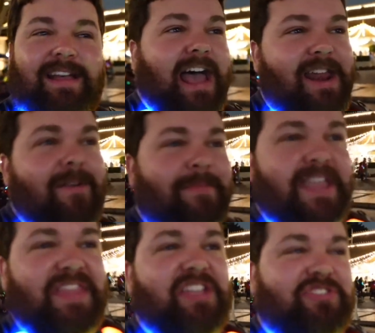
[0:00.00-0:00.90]
I know I
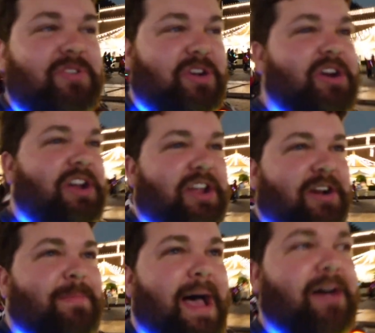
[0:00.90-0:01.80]
made that joke
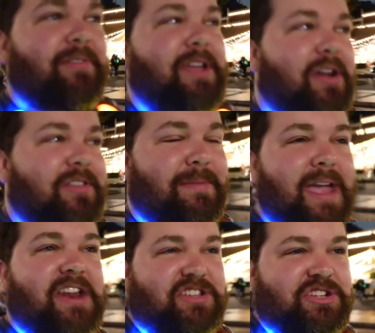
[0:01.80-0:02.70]
earlier about, you know, they
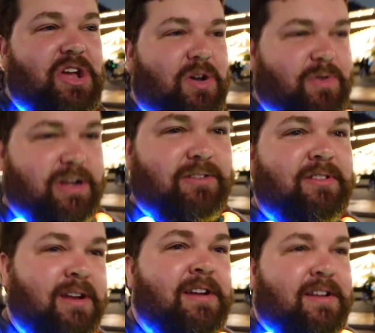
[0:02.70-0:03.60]
made it snow in
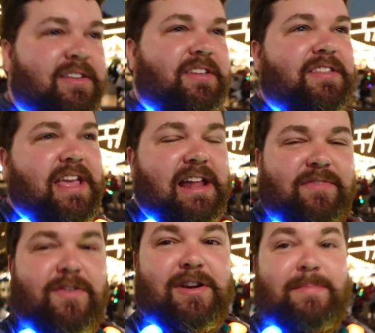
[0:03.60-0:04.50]
Southern
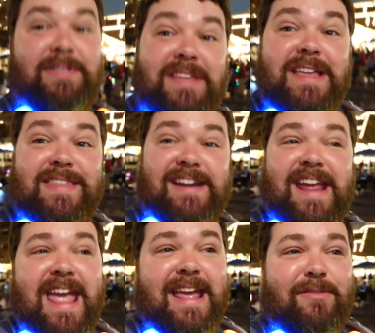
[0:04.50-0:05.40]
California, but then they
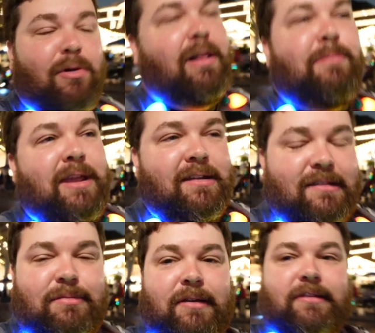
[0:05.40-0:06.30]
did. Well, I mean,
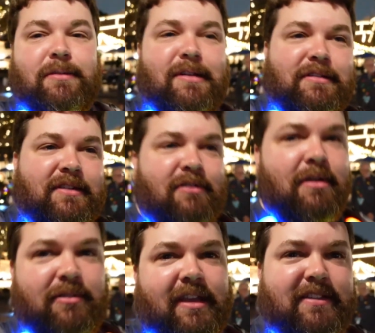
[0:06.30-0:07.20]
it wasn't real snow, it
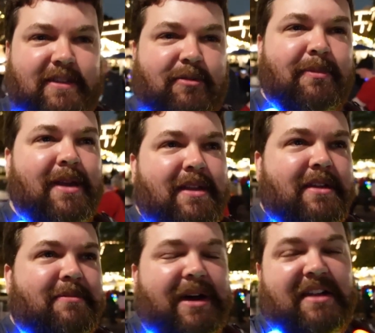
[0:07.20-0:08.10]
was like soap.
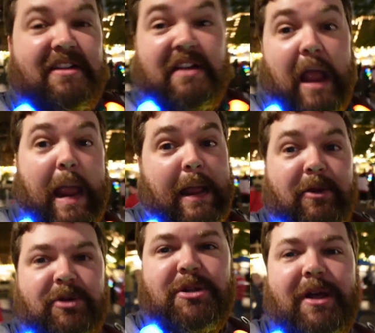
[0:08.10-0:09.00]
But it,
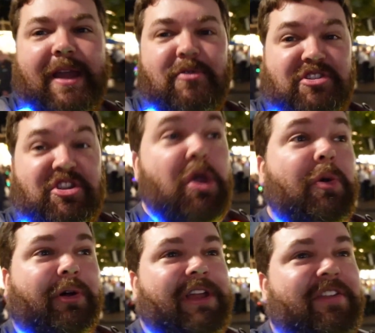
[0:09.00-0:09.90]
it was
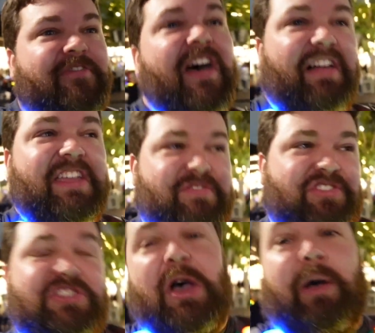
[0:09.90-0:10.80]
cool, and it felt like it was
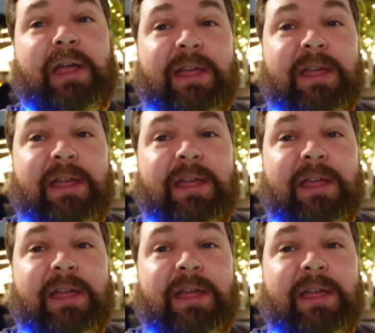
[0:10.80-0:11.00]
snowing.